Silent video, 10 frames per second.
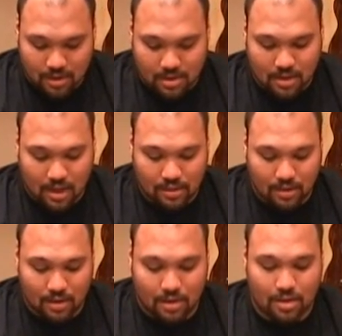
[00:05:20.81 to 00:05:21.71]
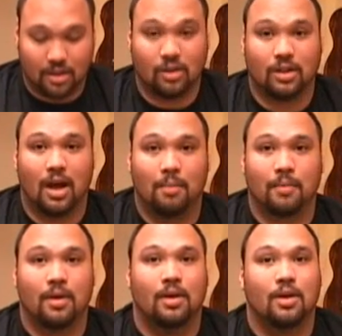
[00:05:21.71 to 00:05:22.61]
It's got the cedar top,
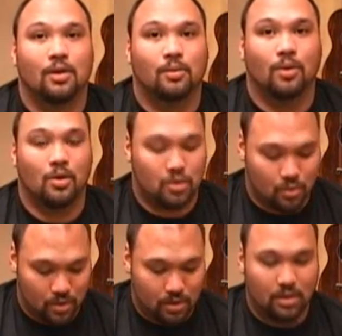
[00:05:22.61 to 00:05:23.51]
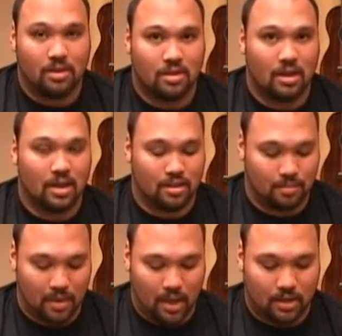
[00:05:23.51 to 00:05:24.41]
rosewood sides and
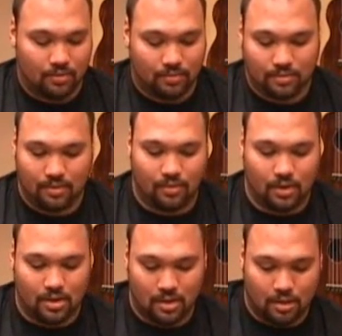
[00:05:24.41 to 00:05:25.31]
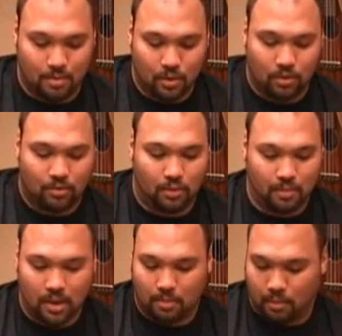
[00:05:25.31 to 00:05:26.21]
back. If you see this beautiful
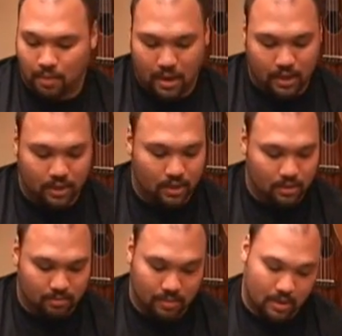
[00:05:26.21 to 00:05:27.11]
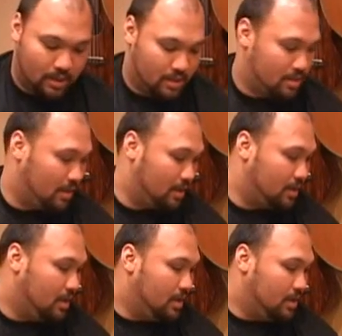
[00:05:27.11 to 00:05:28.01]
maple binding, man, it's like,
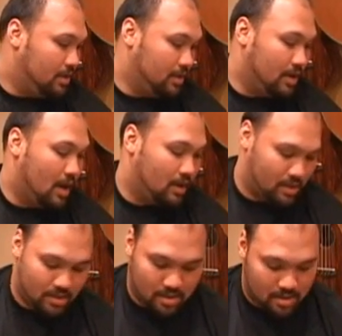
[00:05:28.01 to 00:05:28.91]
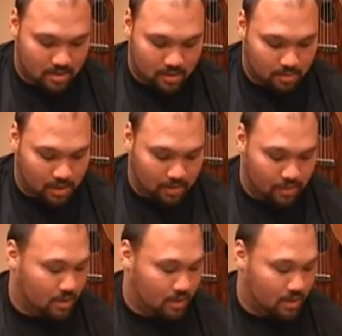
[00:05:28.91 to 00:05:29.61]
you gotta see this thing to believe it.